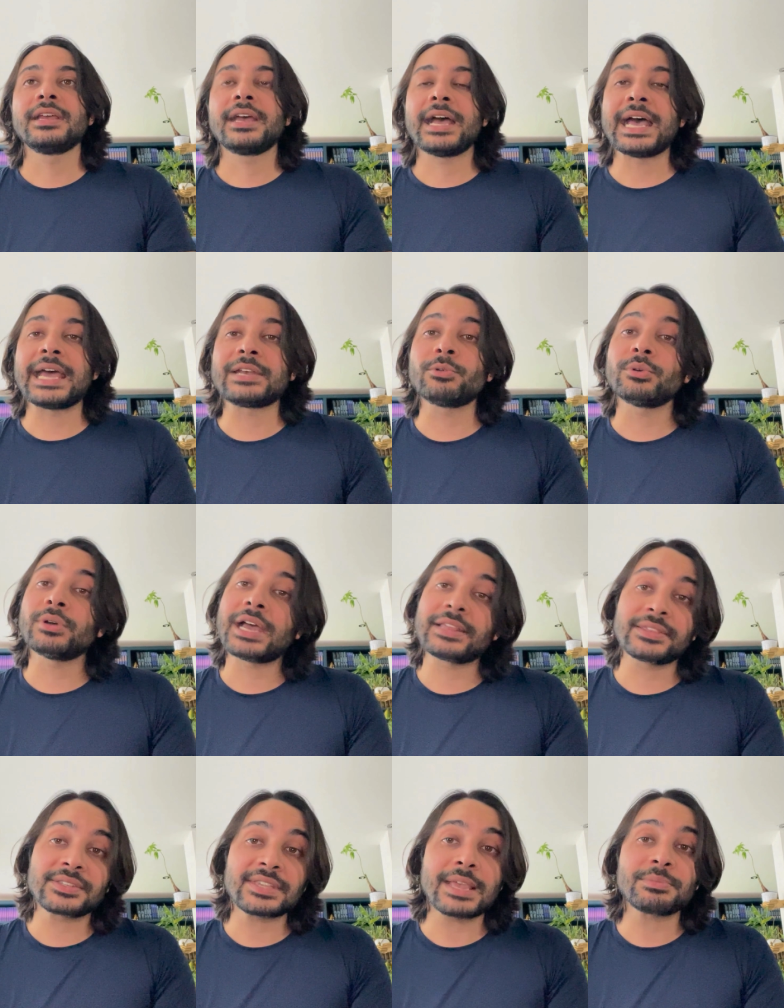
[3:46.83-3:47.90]
And at
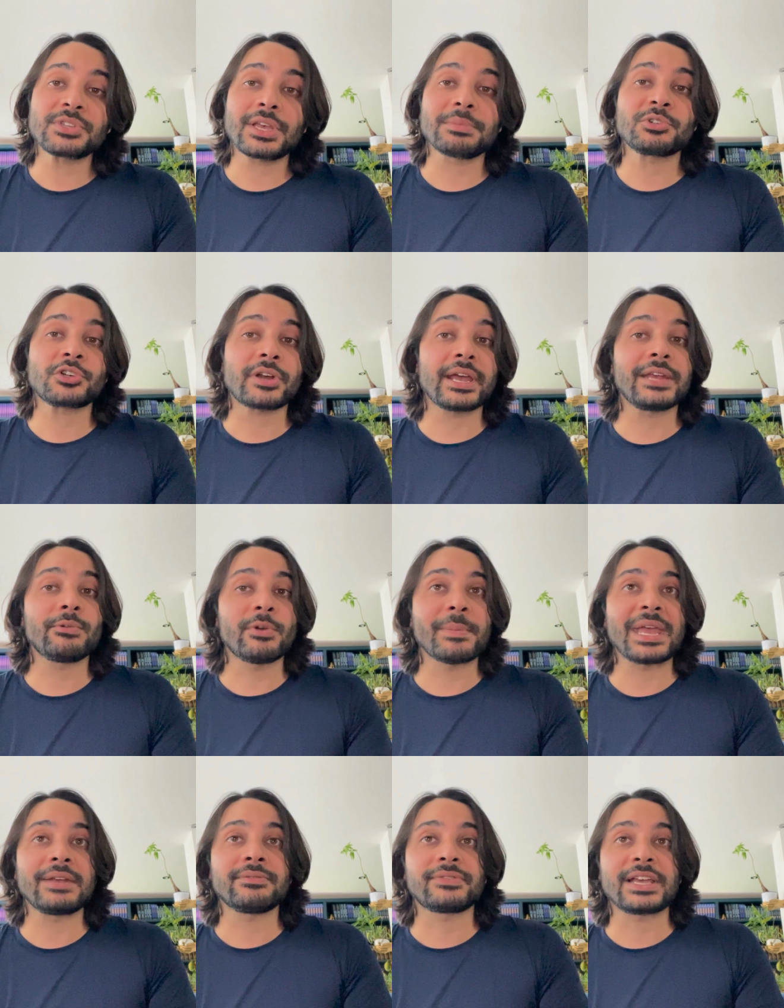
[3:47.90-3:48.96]
the same time, try and
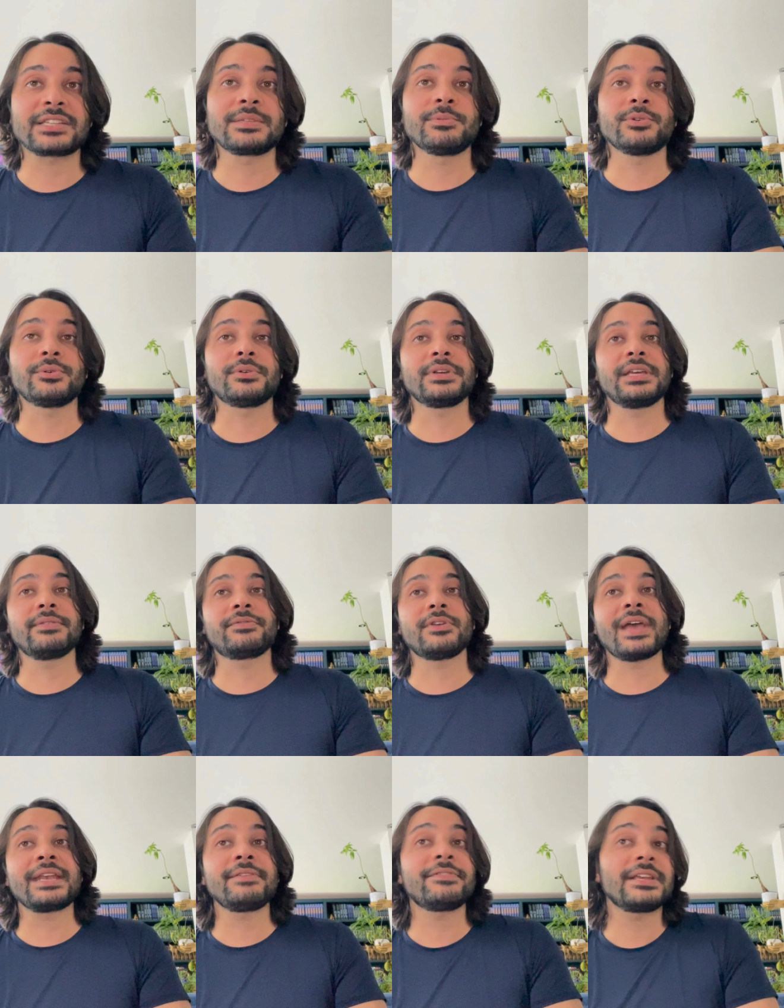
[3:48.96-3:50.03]
remain flexible. If you're
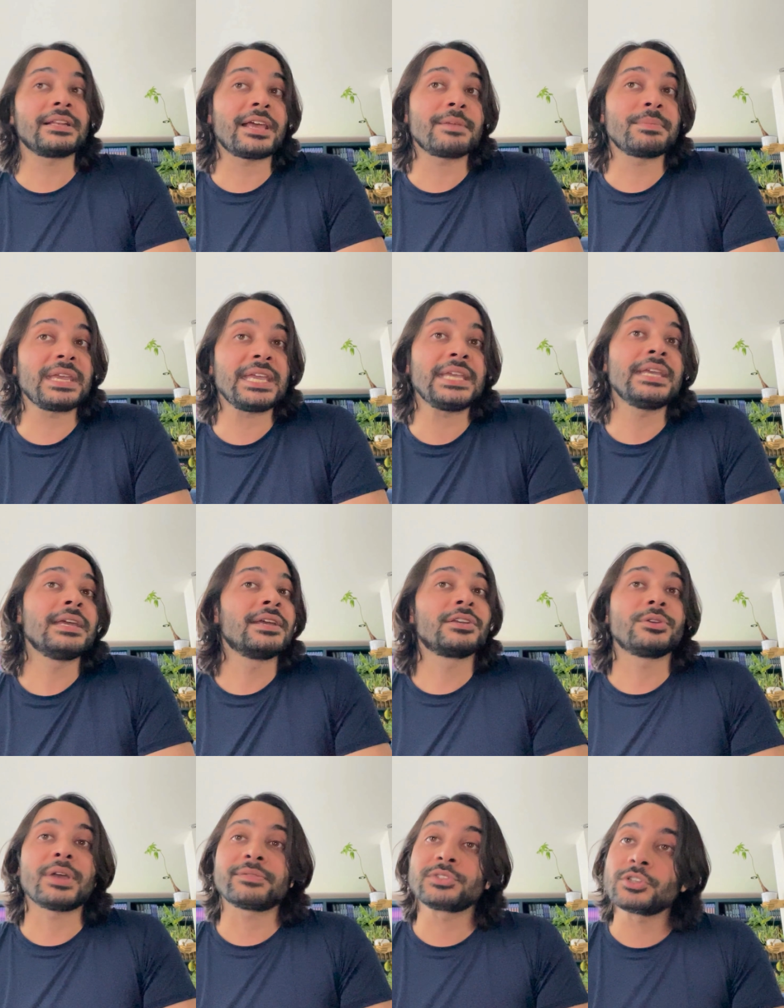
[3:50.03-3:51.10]
anything like me,
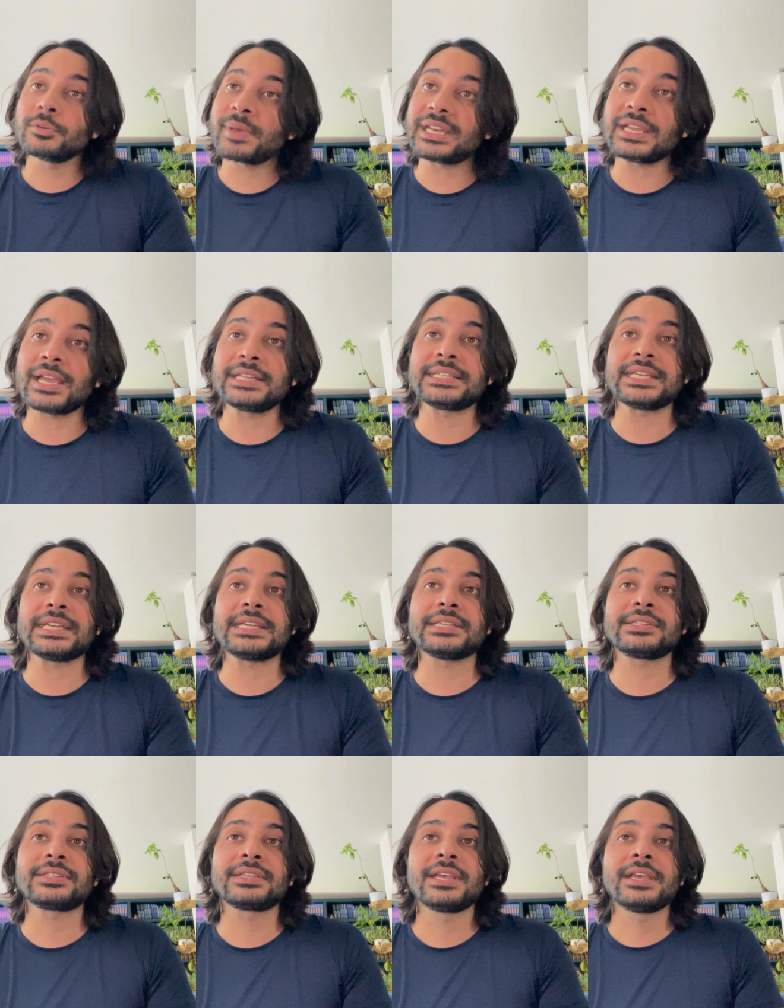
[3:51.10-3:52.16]
you have too many
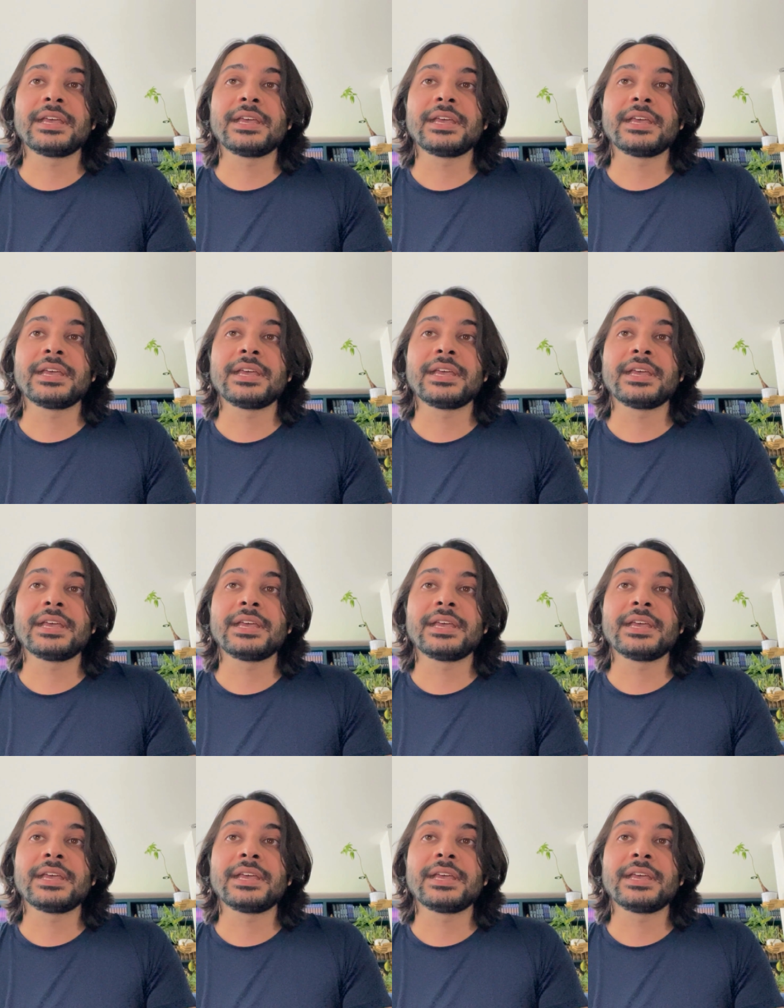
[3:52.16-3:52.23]
ideas,